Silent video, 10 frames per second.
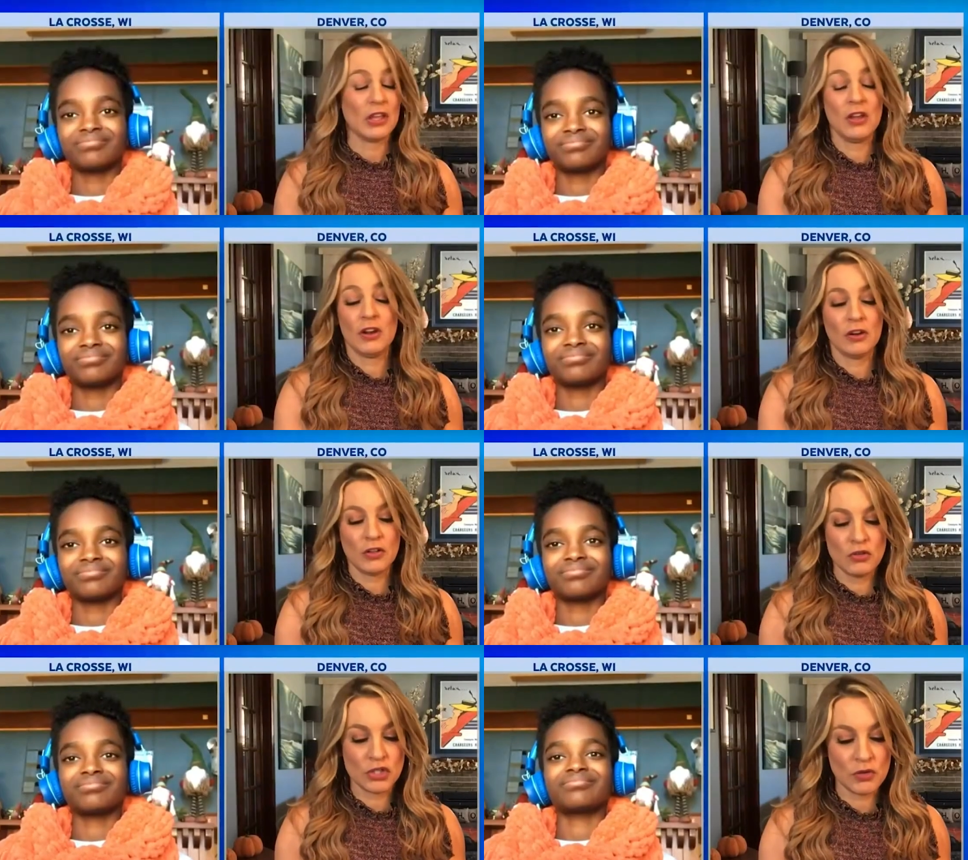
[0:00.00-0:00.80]

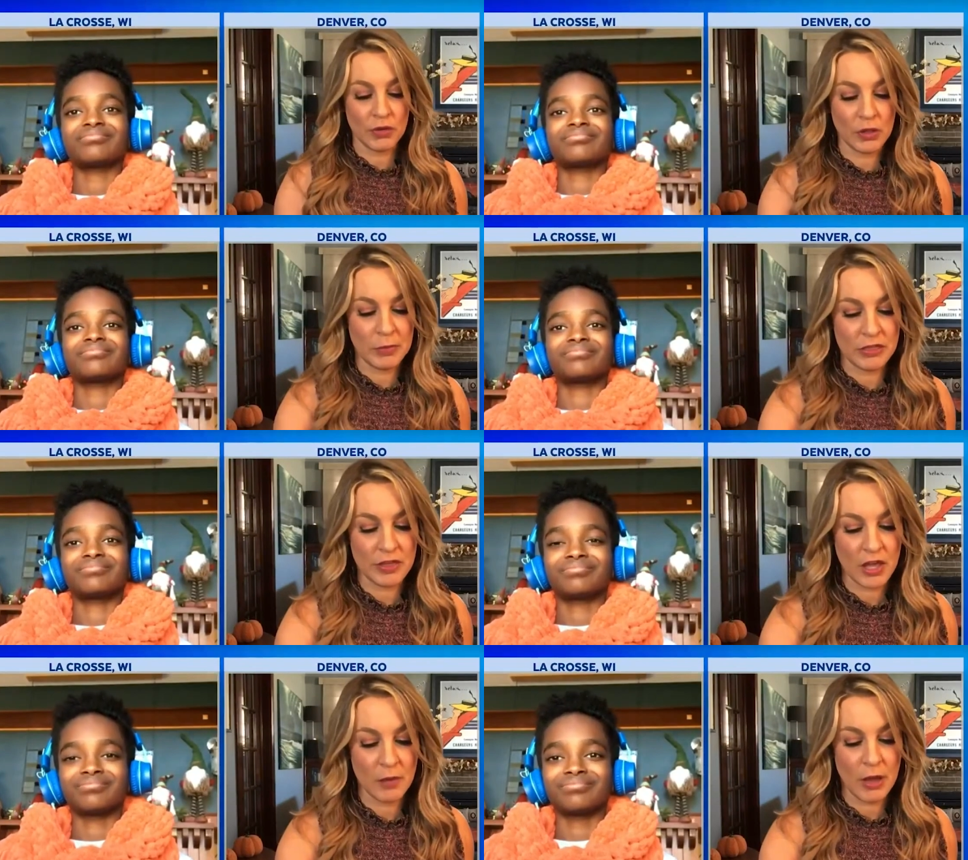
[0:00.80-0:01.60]
Speaker 1: You're, you should really be
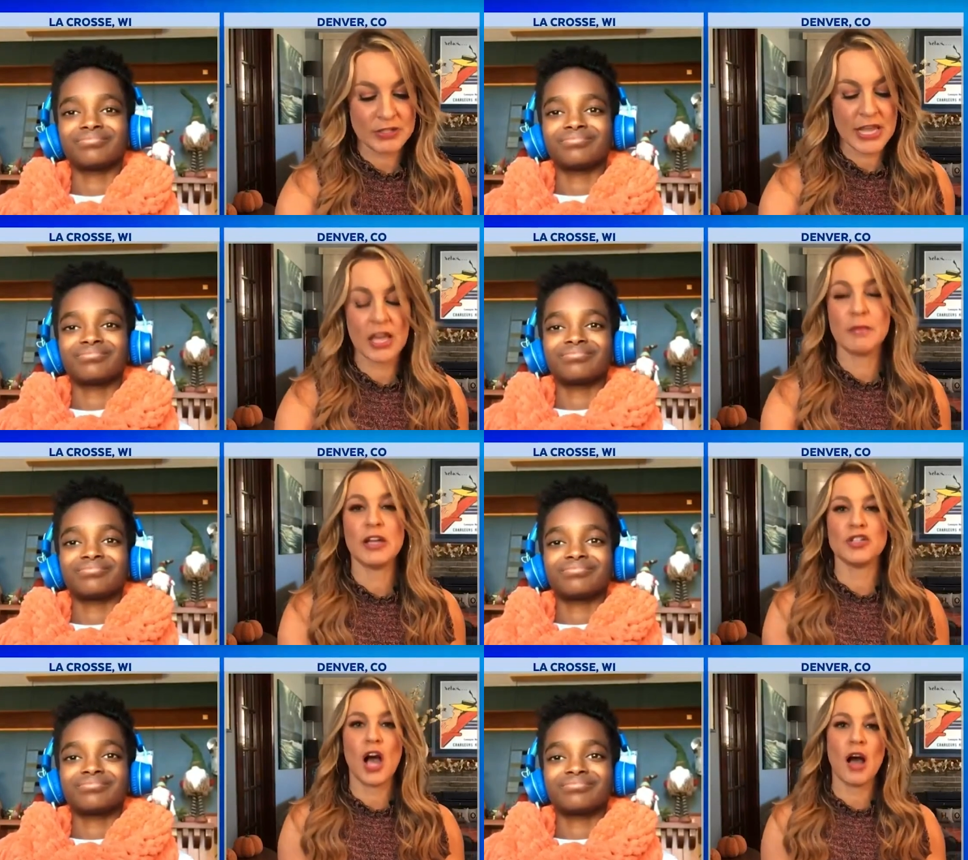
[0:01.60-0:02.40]
thinking about taking
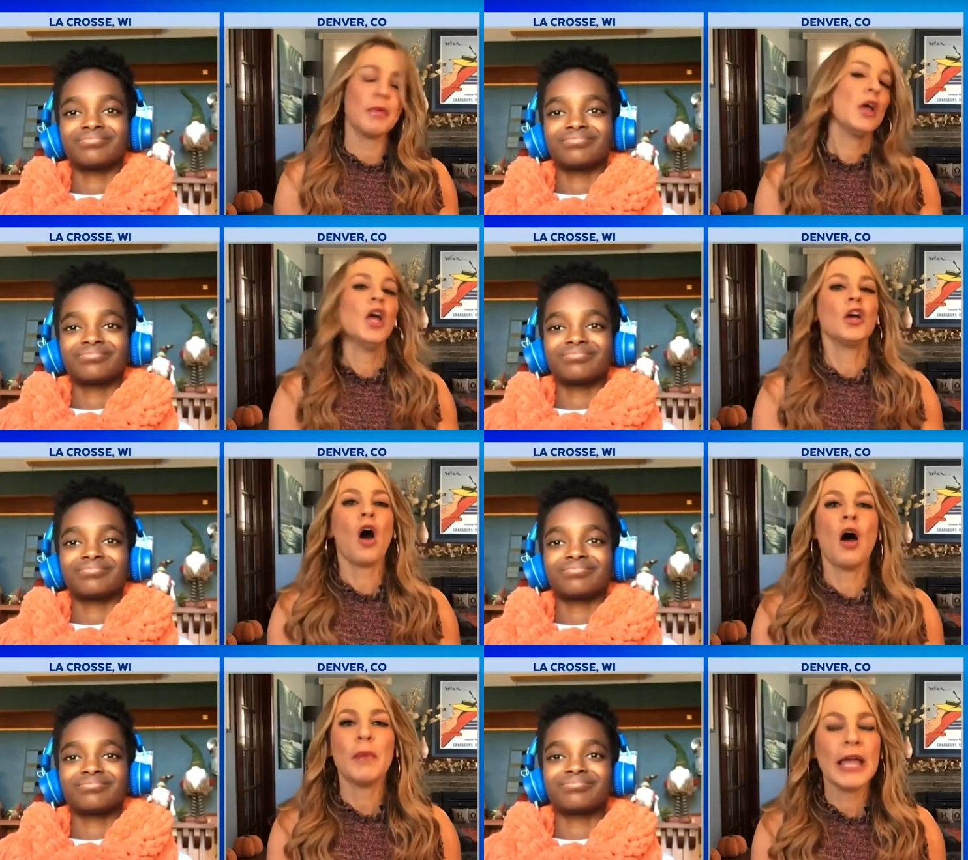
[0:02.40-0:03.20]
my job.
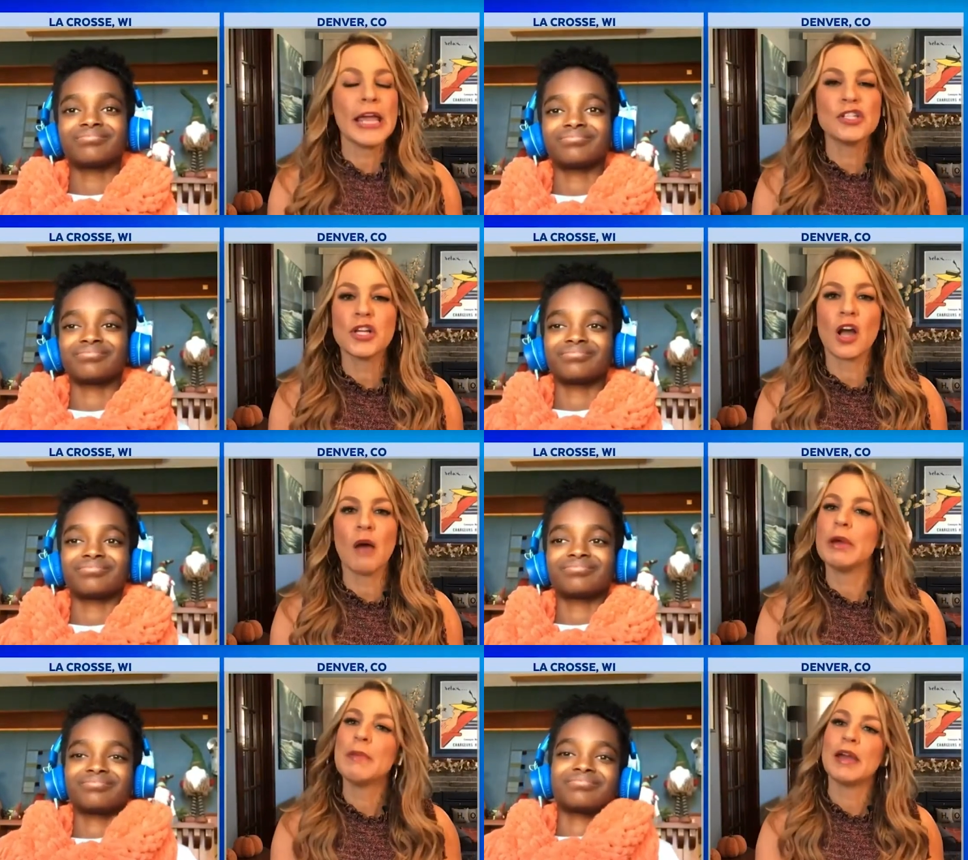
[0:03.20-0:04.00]
Call my agent,
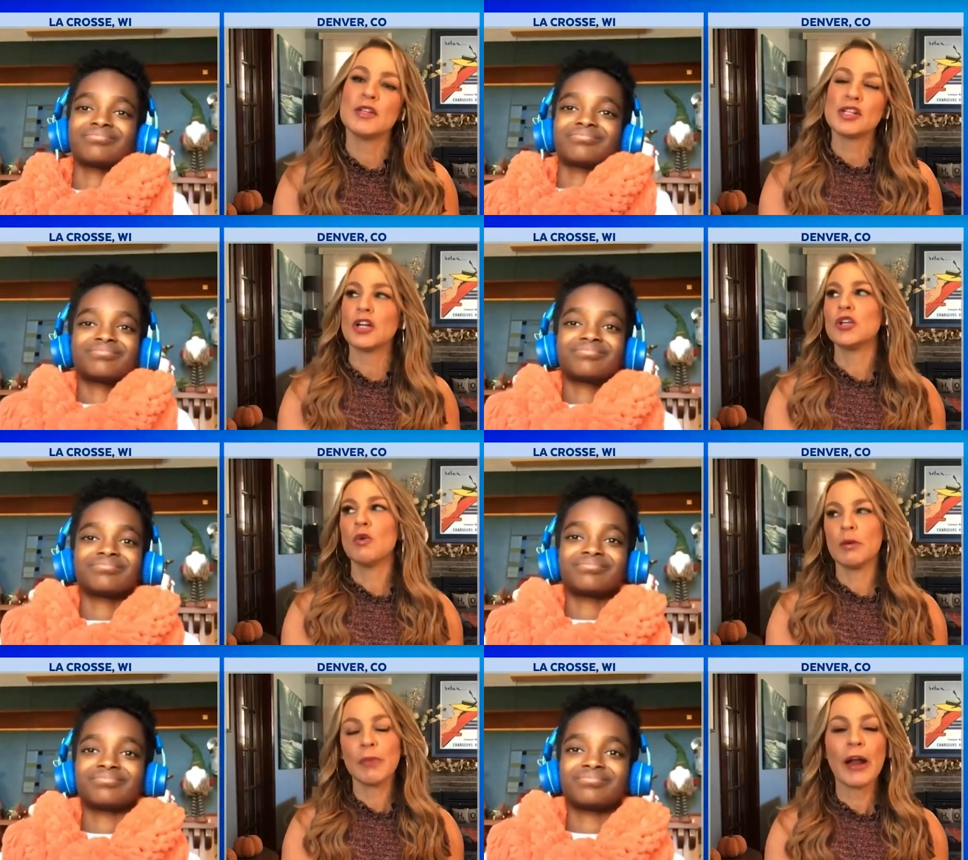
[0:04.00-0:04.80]
call my manager.
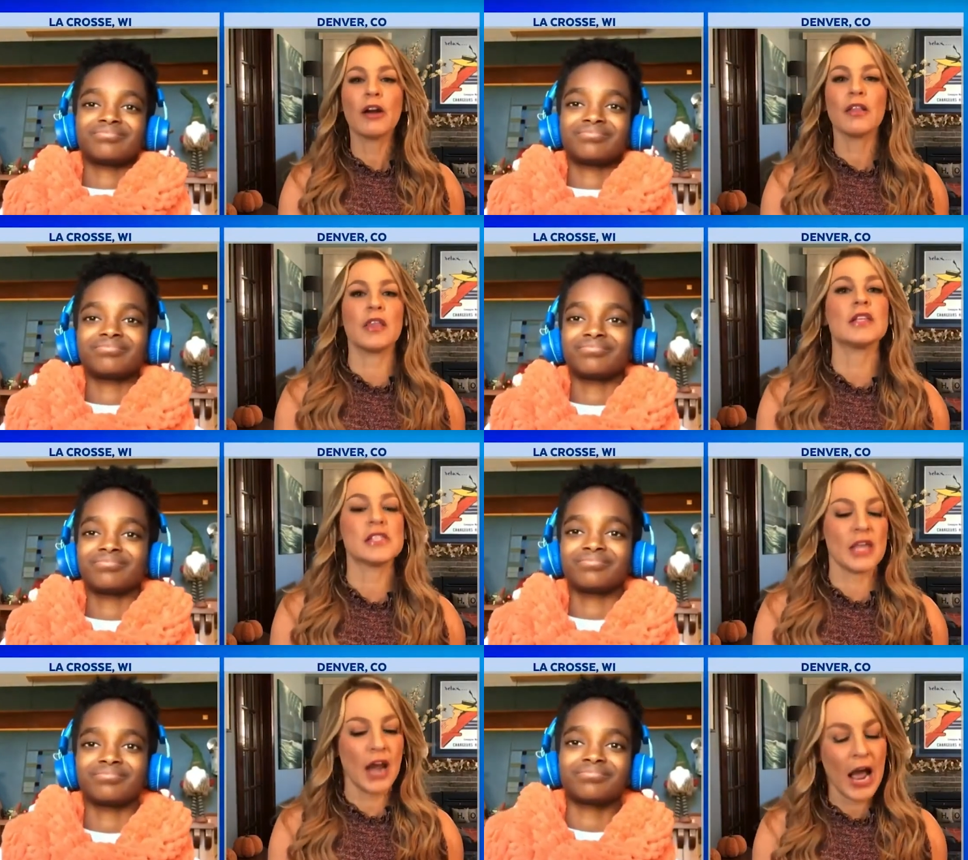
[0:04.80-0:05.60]
You are better at
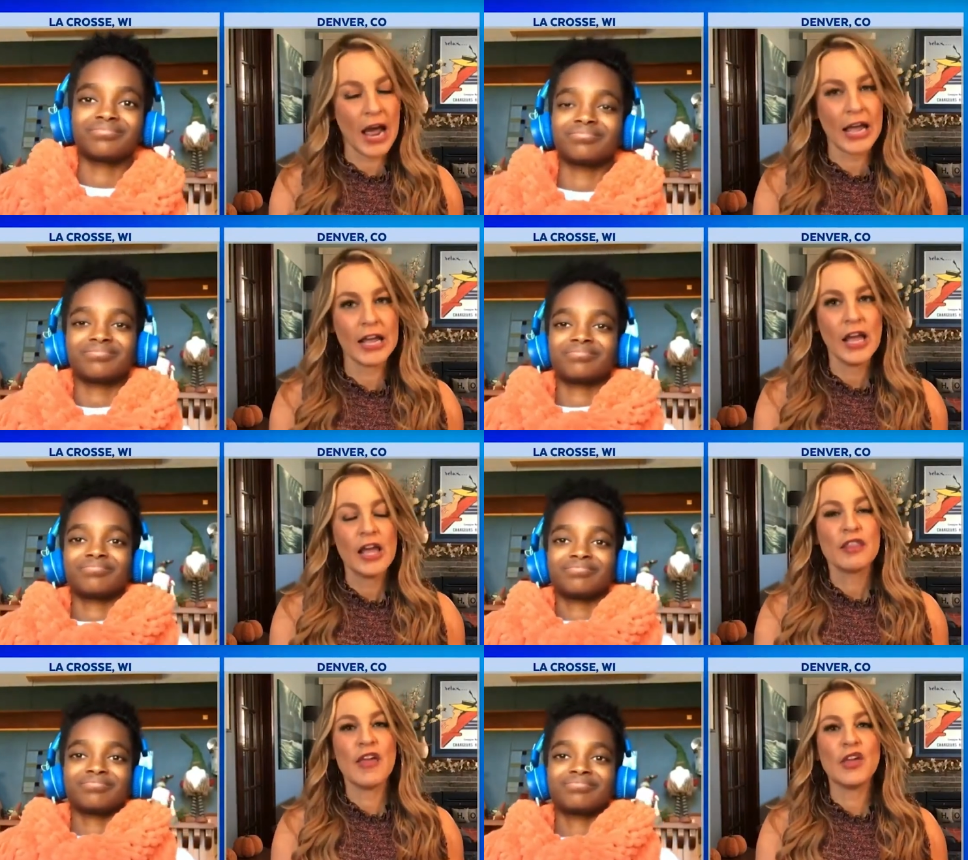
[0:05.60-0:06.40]
this than I.
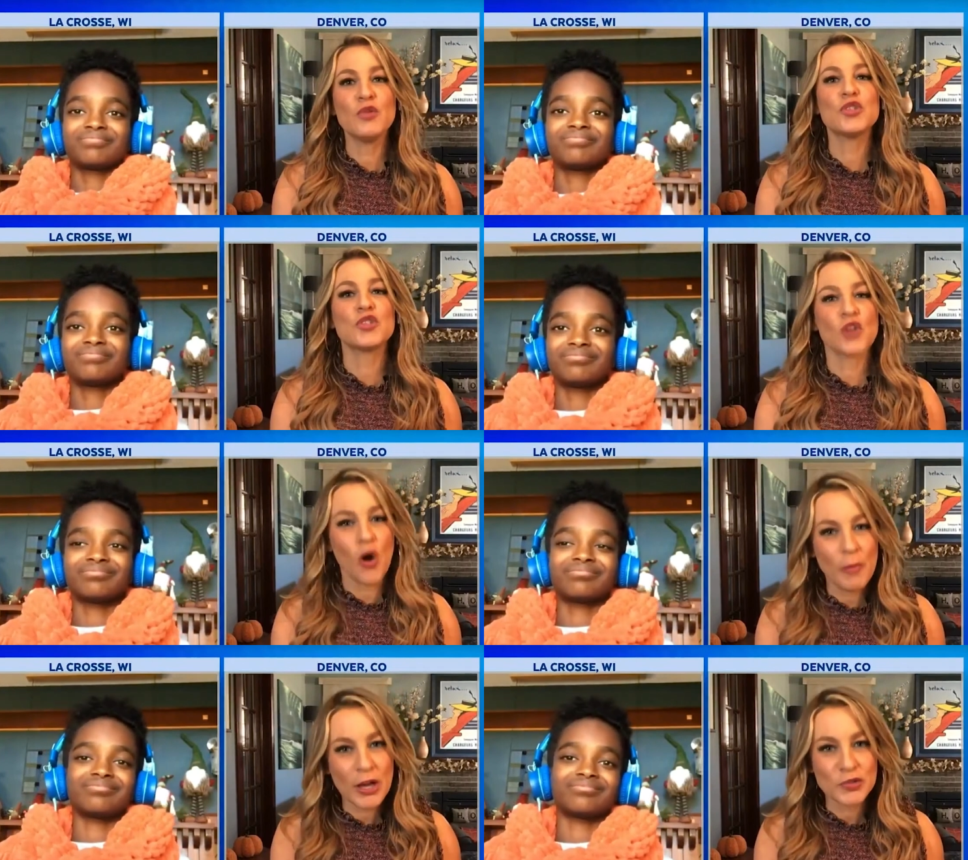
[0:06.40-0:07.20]
Thank you
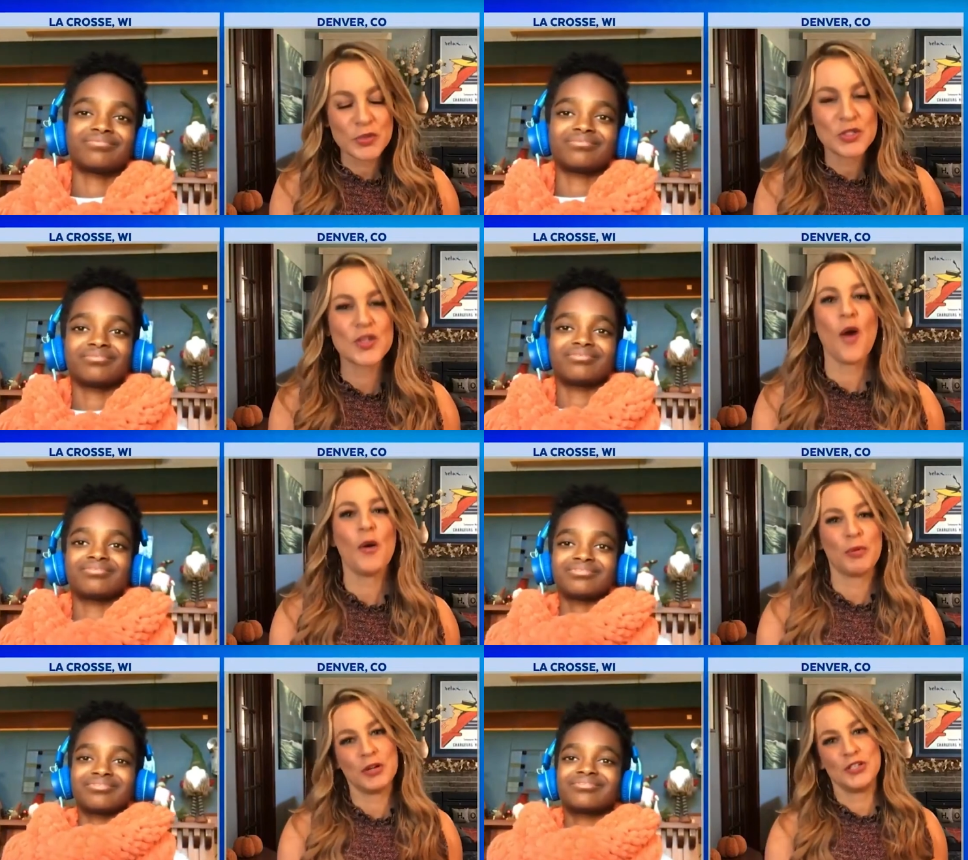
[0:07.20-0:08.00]
so much. We
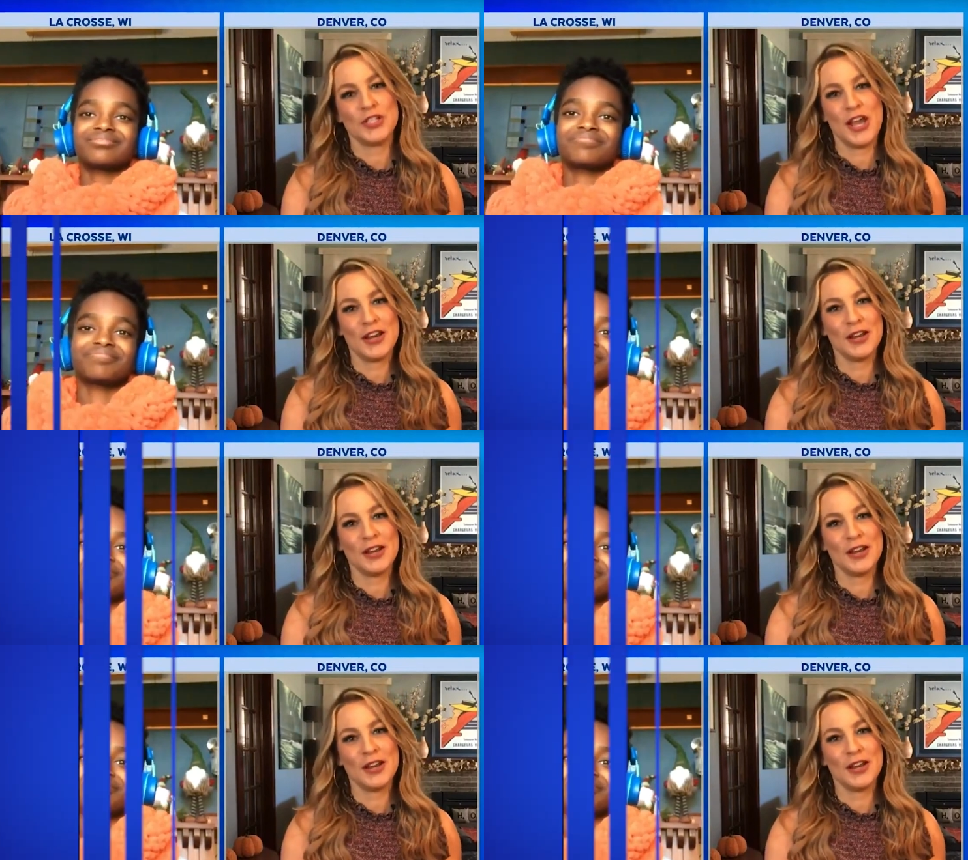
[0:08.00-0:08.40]
so appreciate